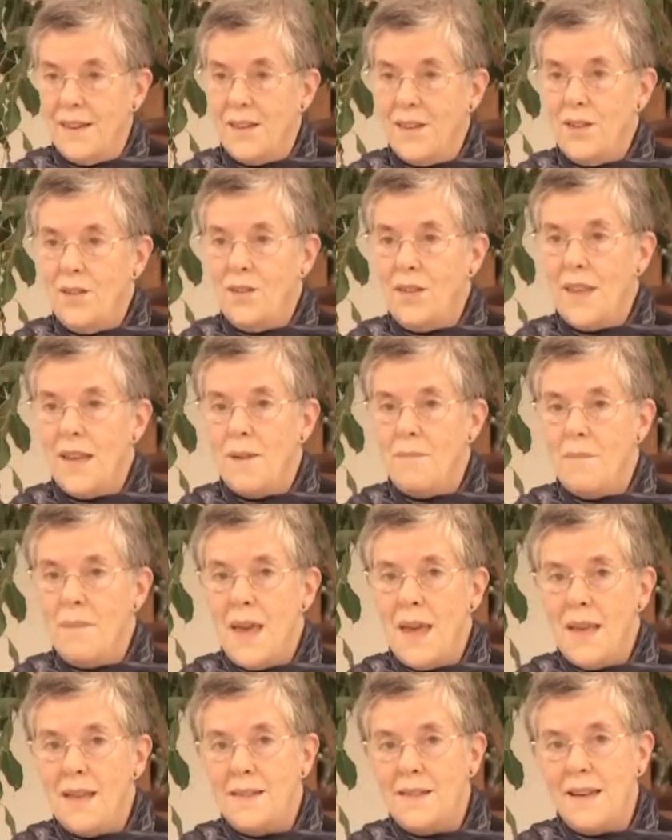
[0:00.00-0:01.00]
to the
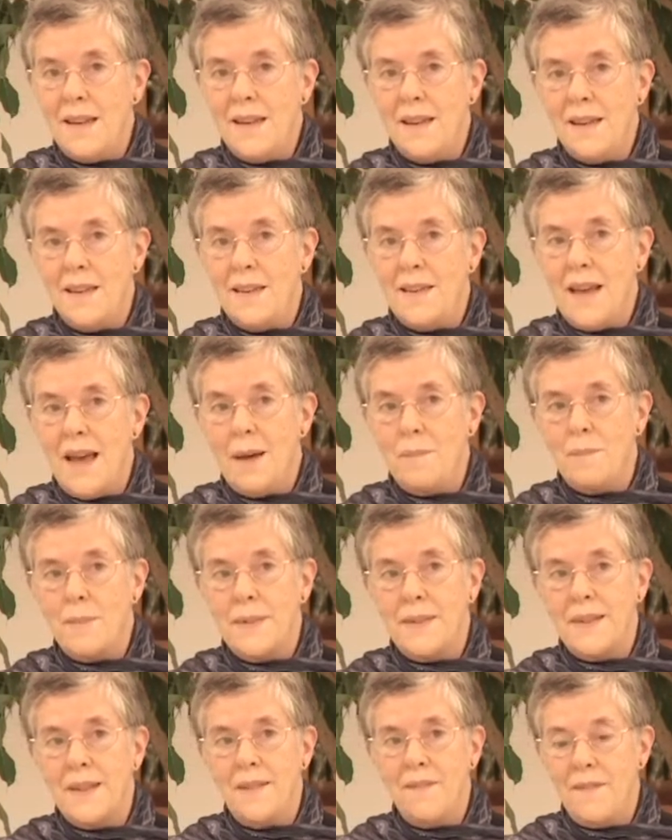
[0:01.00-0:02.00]
amazing
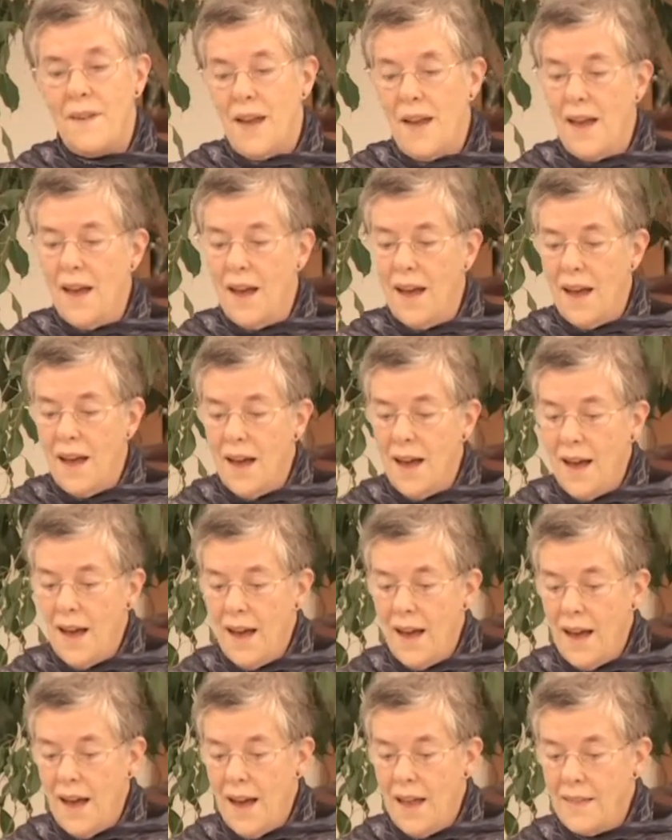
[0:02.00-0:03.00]
depths of
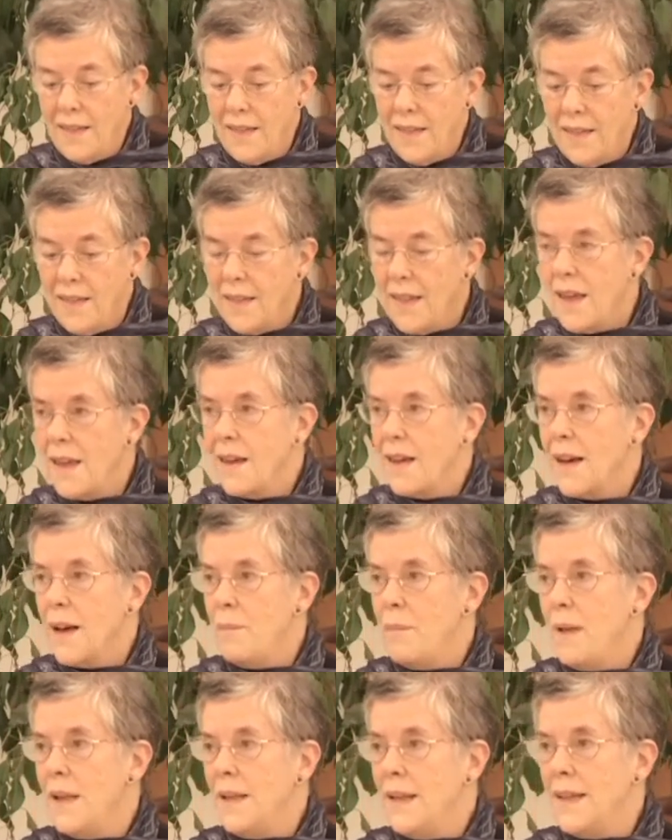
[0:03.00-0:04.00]

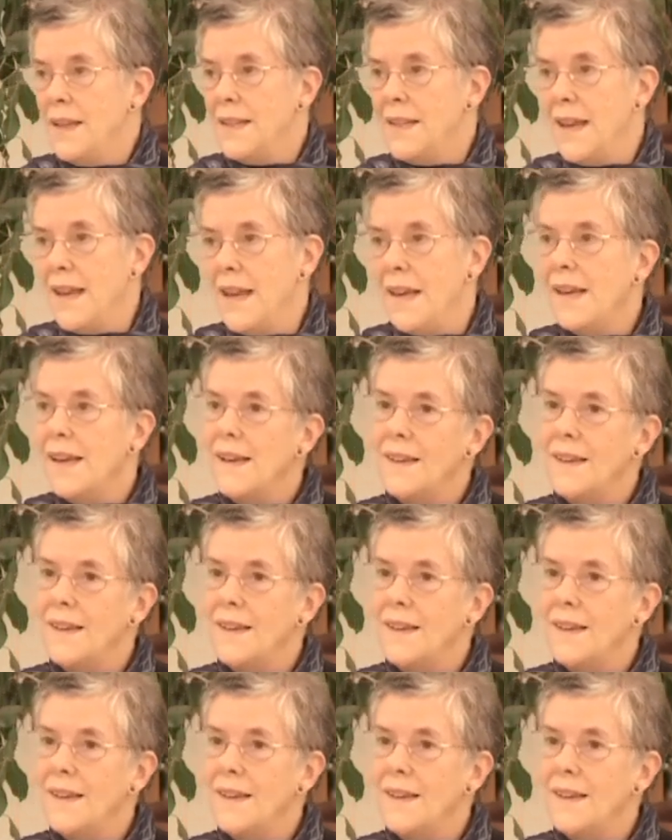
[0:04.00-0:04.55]
unthinkability.